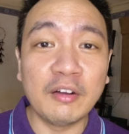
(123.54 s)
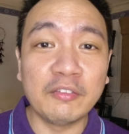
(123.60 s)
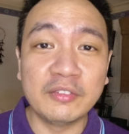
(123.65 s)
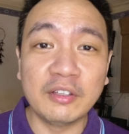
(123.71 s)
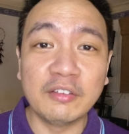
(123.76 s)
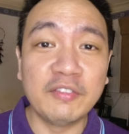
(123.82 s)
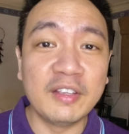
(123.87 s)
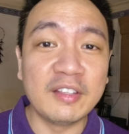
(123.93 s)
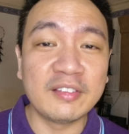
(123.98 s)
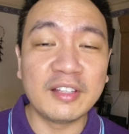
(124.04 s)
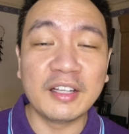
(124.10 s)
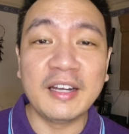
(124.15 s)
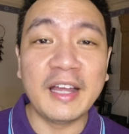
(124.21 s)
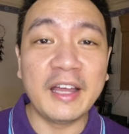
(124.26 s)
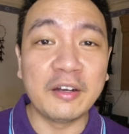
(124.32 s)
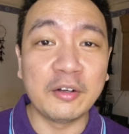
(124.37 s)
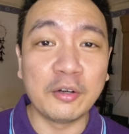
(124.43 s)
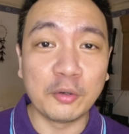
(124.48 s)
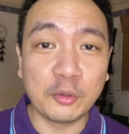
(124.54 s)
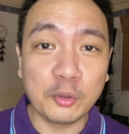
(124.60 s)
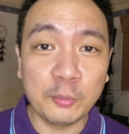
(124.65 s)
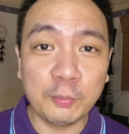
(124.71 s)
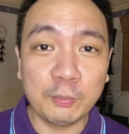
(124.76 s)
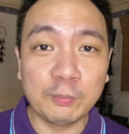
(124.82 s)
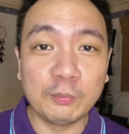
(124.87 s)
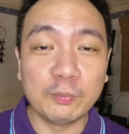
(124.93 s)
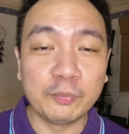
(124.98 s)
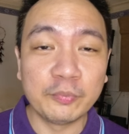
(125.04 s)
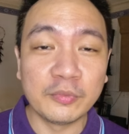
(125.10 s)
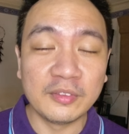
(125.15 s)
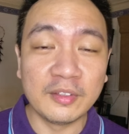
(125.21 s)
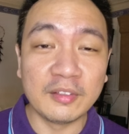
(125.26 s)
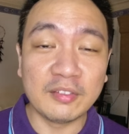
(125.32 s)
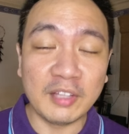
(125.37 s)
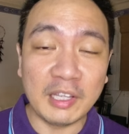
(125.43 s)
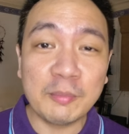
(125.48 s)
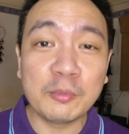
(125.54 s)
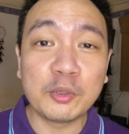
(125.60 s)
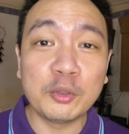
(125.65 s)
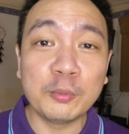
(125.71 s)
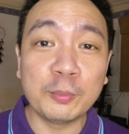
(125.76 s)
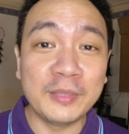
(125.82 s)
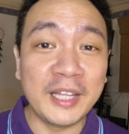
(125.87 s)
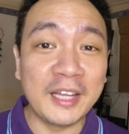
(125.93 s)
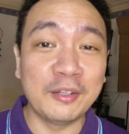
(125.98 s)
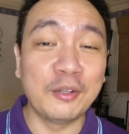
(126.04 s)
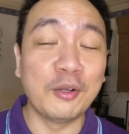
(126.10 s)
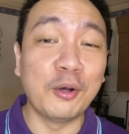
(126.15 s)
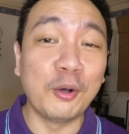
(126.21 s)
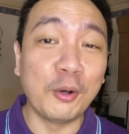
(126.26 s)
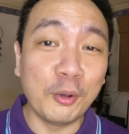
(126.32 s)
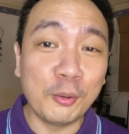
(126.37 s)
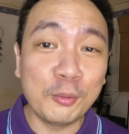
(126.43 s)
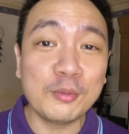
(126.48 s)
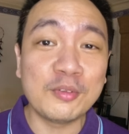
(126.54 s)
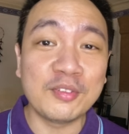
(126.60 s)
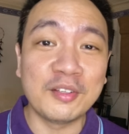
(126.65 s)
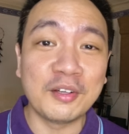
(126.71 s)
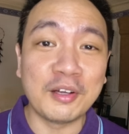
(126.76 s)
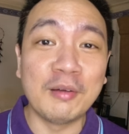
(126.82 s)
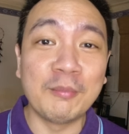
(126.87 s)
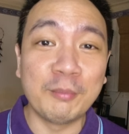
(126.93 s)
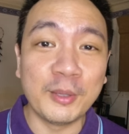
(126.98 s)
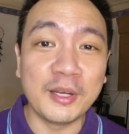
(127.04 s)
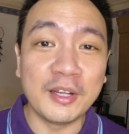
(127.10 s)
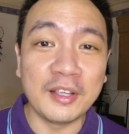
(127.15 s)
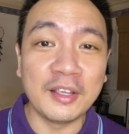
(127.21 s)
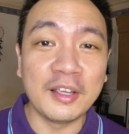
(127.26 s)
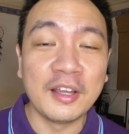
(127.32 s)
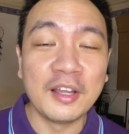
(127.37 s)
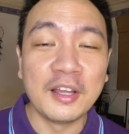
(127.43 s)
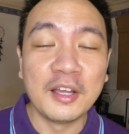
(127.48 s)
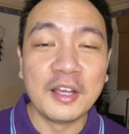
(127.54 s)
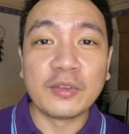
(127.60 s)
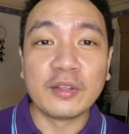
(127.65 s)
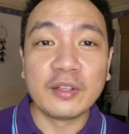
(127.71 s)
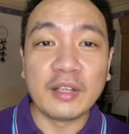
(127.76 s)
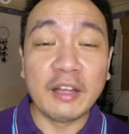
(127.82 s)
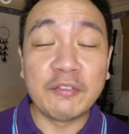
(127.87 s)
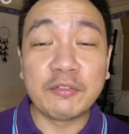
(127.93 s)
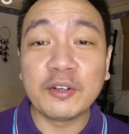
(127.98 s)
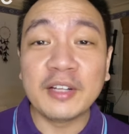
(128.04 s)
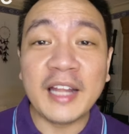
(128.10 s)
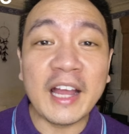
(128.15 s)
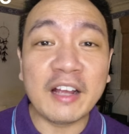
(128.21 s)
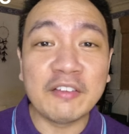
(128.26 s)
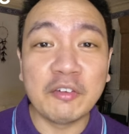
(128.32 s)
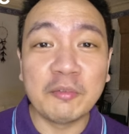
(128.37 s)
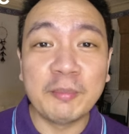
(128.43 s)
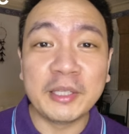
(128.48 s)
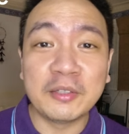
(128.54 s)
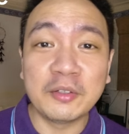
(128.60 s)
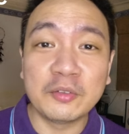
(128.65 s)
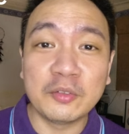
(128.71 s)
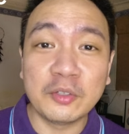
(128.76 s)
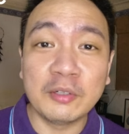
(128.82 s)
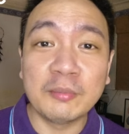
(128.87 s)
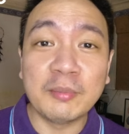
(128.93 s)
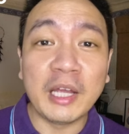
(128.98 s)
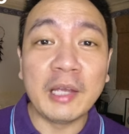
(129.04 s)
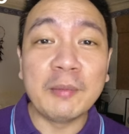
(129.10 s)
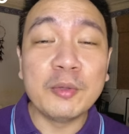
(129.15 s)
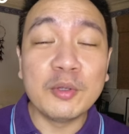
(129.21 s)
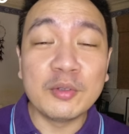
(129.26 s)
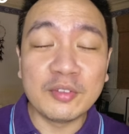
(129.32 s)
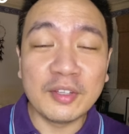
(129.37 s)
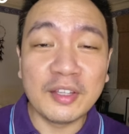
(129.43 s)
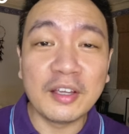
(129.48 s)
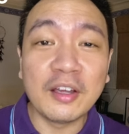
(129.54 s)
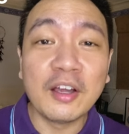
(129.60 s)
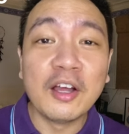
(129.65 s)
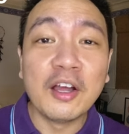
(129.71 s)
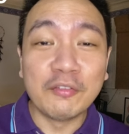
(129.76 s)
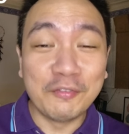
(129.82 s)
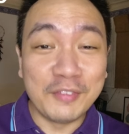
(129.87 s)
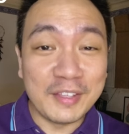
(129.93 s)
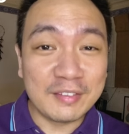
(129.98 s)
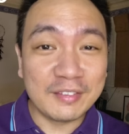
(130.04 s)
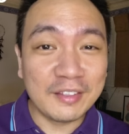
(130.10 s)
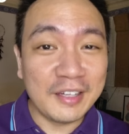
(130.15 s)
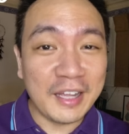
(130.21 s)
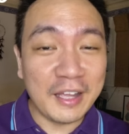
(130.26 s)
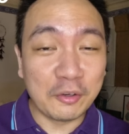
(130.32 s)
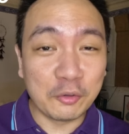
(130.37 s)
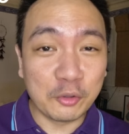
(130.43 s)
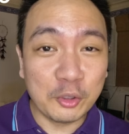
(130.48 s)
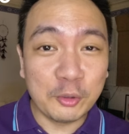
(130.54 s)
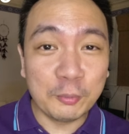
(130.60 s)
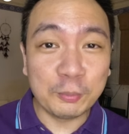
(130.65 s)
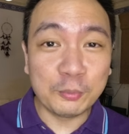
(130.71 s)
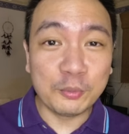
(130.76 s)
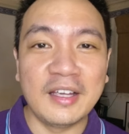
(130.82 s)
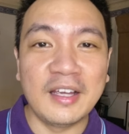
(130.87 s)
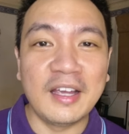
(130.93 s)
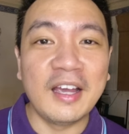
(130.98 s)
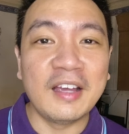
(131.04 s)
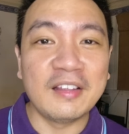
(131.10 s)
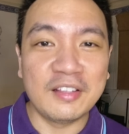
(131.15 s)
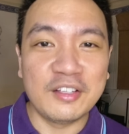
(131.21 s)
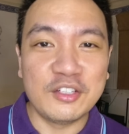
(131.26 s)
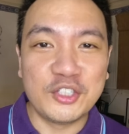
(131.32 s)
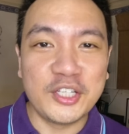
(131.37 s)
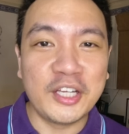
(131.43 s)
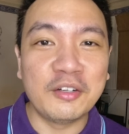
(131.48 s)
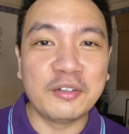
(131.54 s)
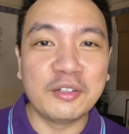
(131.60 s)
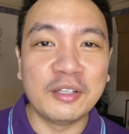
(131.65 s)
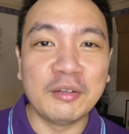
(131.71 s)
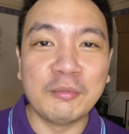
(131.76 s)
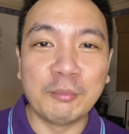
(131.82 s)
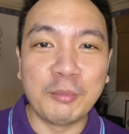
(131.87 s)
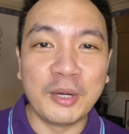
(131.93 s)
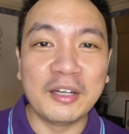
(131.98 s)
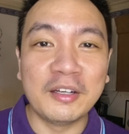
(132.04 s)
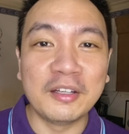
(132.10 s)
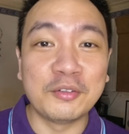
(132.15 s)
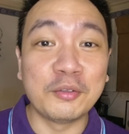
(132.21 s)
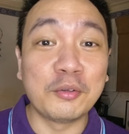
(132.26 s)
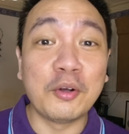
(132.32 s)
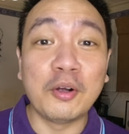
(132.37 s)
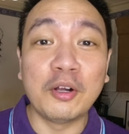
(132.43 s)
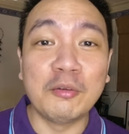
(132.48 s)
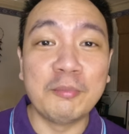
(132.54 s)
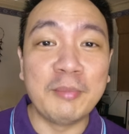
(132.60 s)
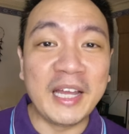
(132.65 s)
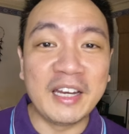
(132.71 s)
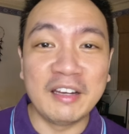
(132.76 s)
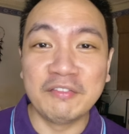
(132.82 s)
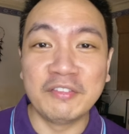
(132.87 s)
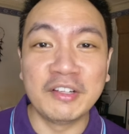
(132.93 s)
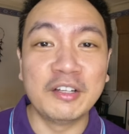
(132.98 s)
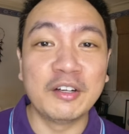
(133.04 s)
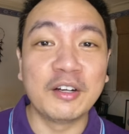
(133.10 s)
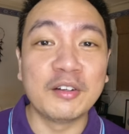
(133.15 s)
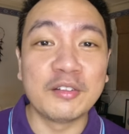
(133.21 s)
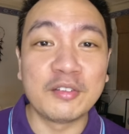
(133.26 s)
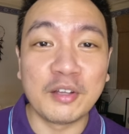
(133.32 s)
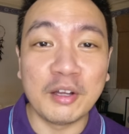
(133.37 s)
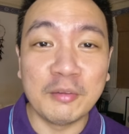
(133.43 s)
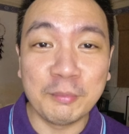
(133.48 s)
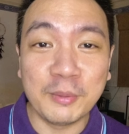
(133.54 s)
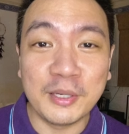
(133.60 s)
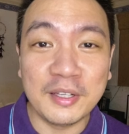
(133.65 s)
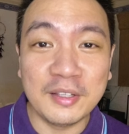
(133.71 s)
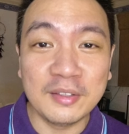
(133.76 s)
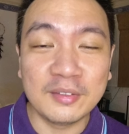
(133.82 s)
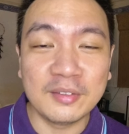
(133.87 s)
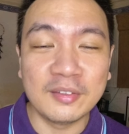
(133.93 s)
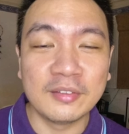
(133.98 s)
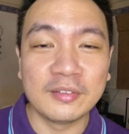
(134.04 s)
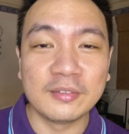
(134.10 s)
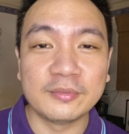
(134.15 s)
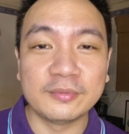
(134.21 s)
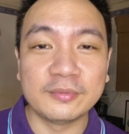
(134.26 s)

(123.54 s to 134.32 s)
of the Vistaland Group, the same group that owns the company. And for lack of a better term, I'm using Vistaland Group as a general umbrella to call Manny Villar's companies.